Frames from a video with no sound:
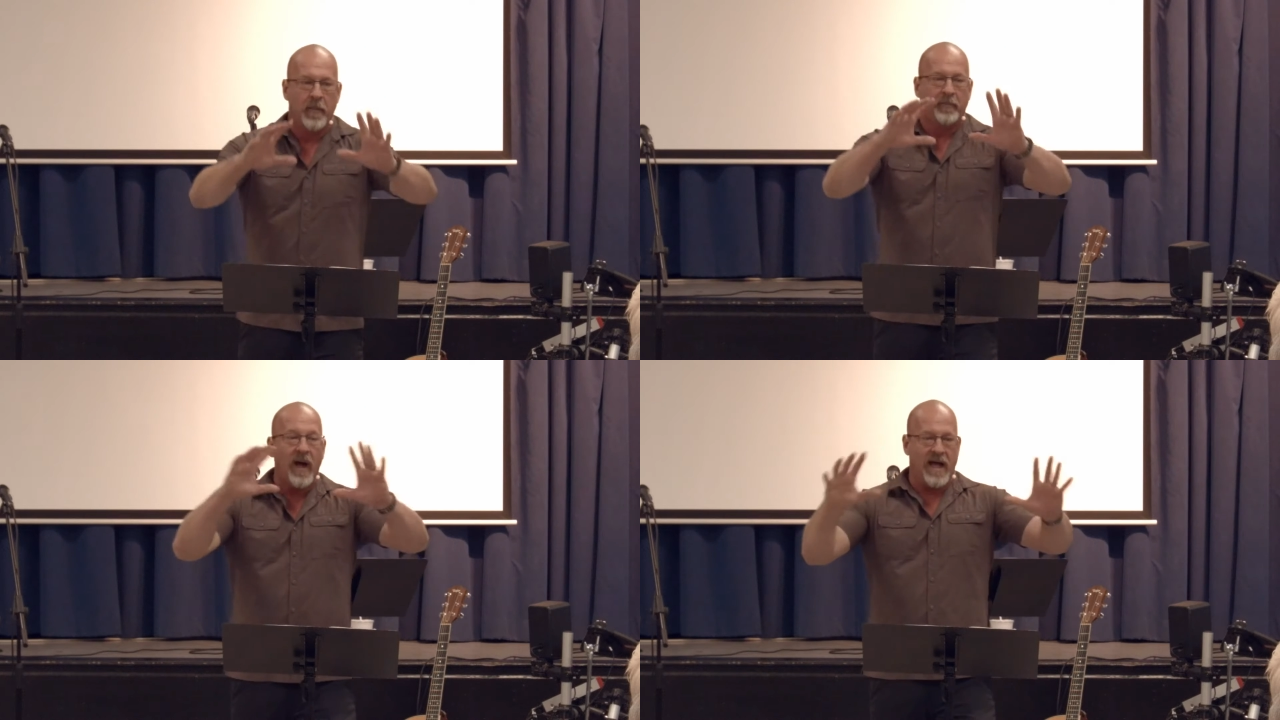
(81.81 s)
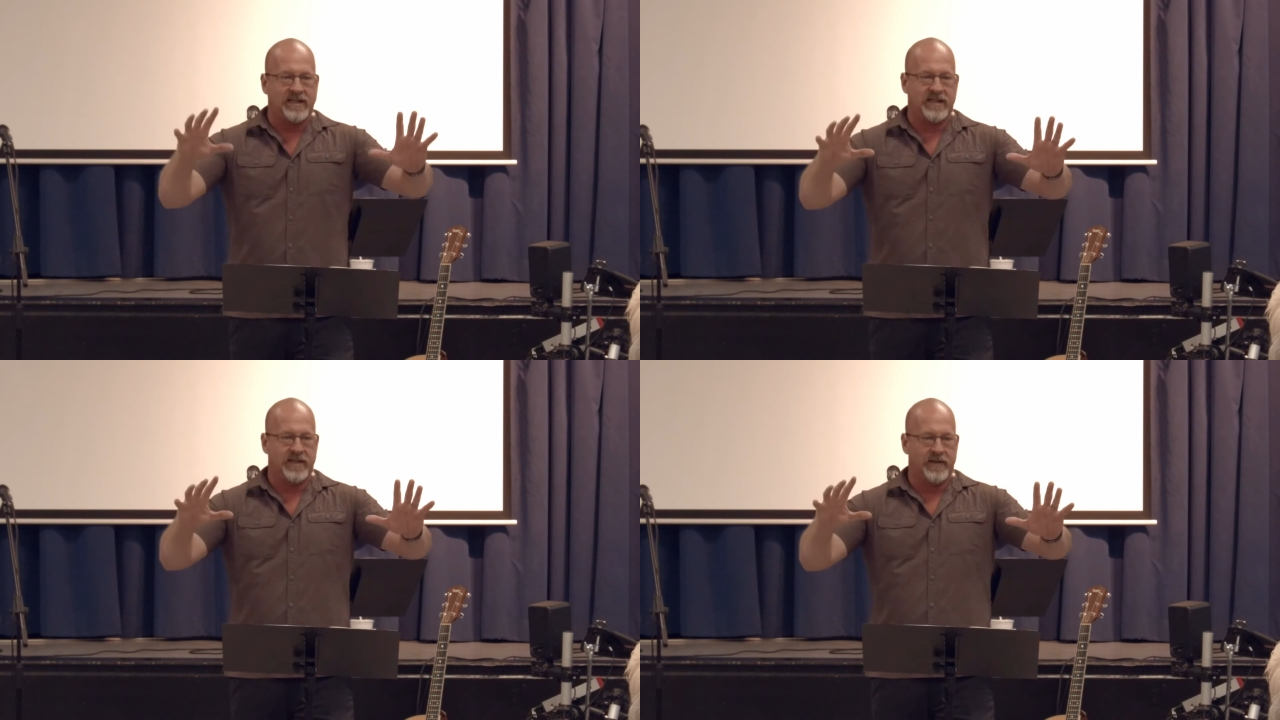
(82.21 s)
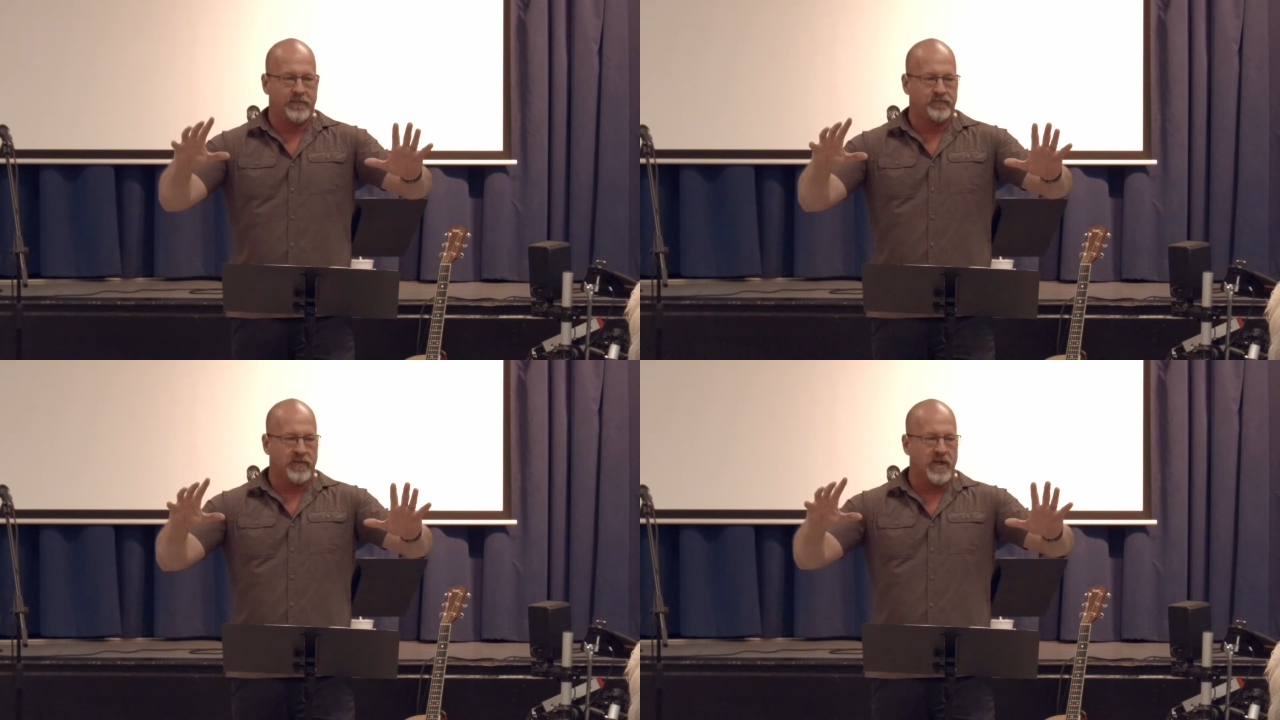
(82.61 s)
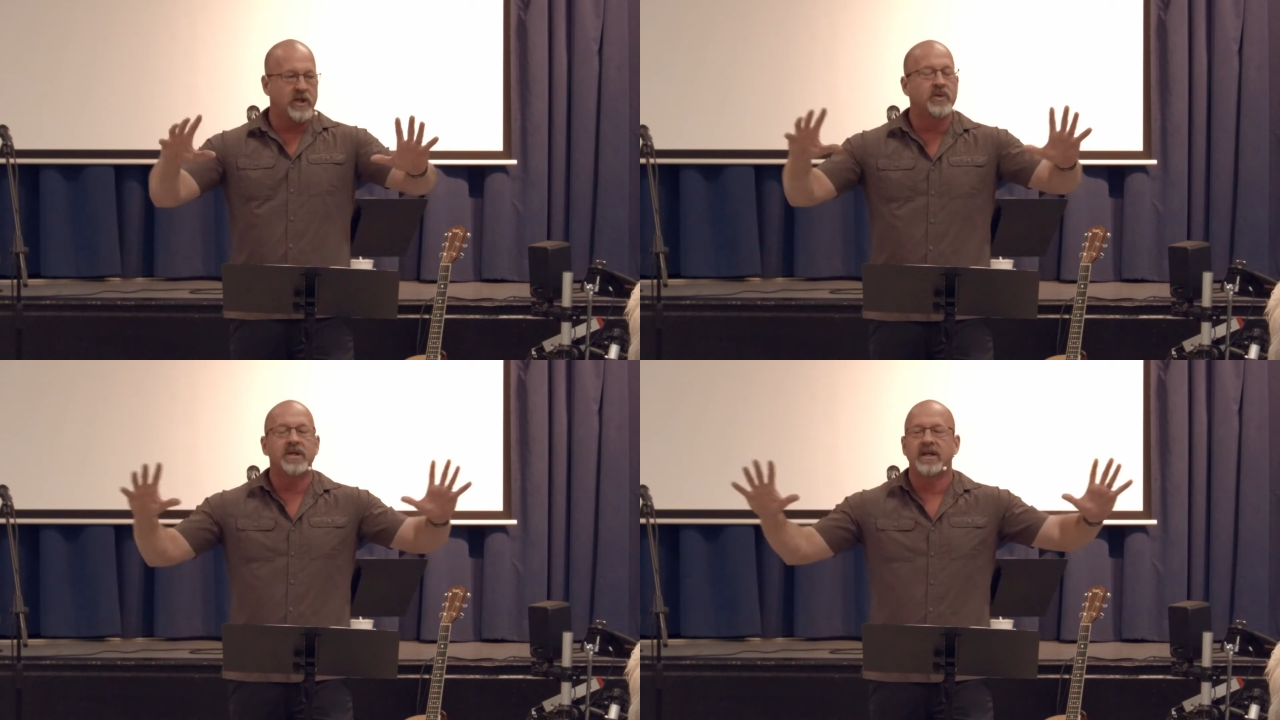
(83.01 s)
But
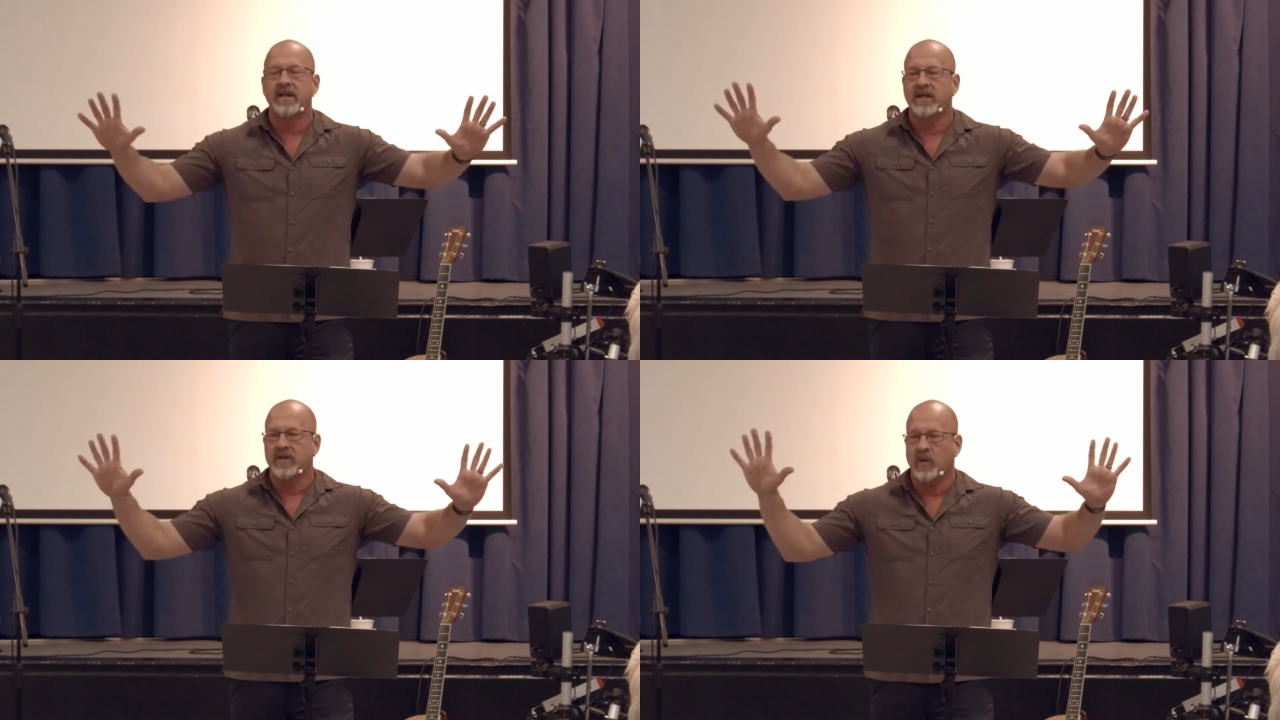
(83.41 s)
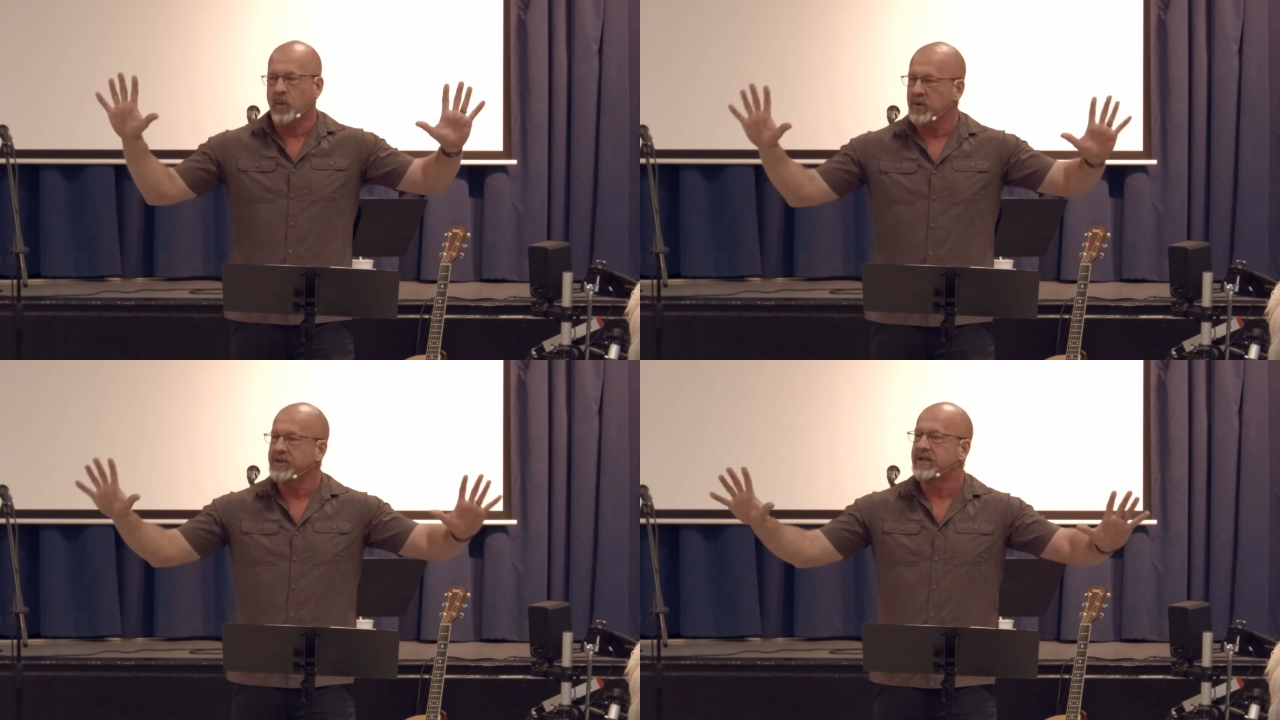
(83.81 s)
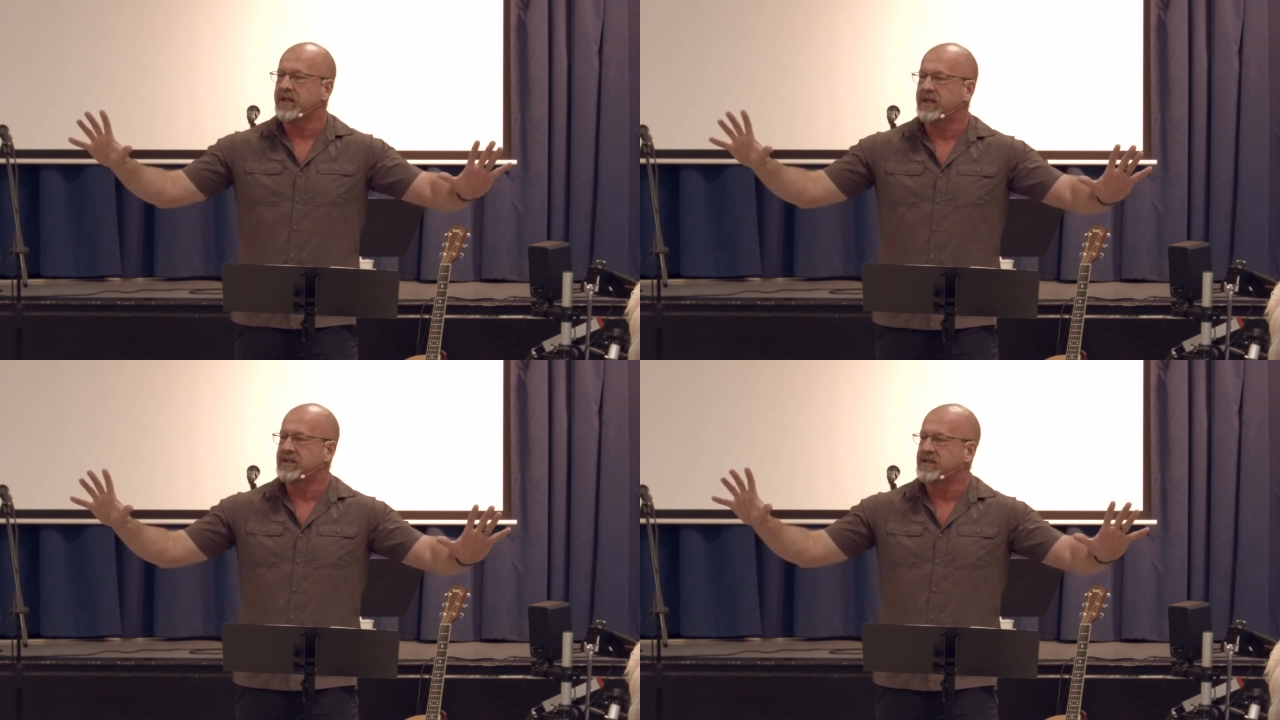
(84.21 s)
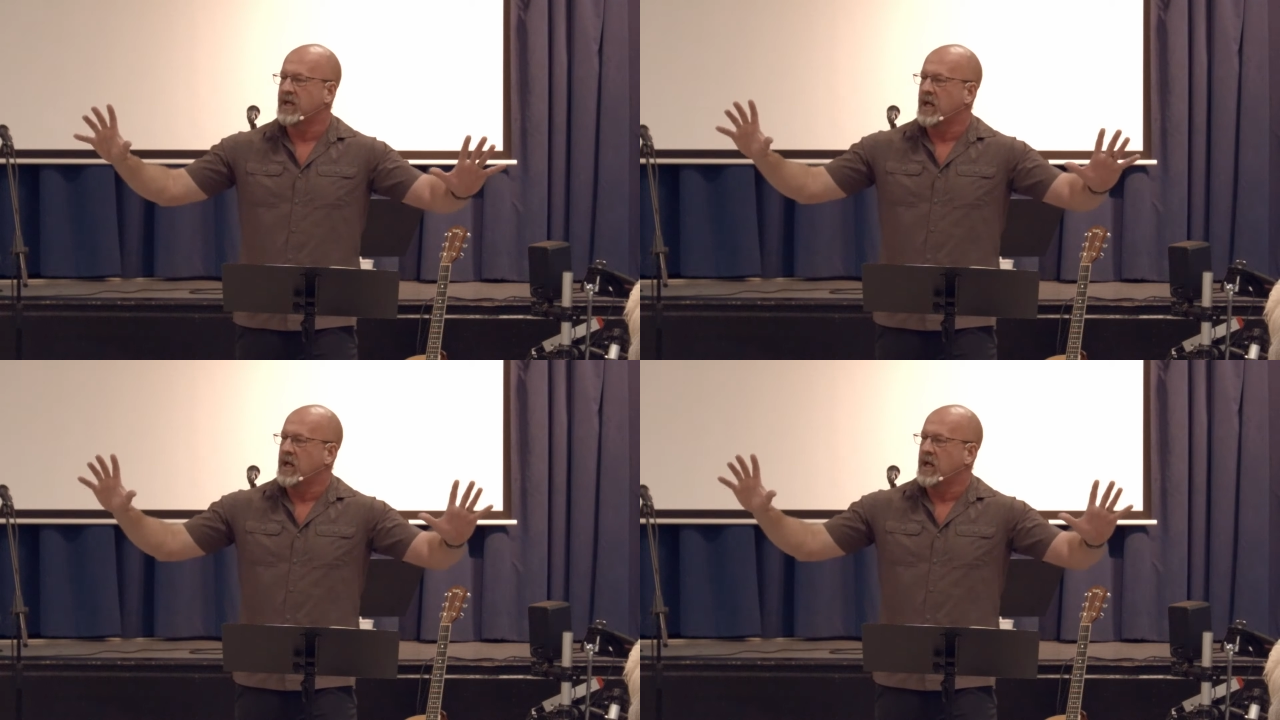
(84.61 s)
you need, the world needs,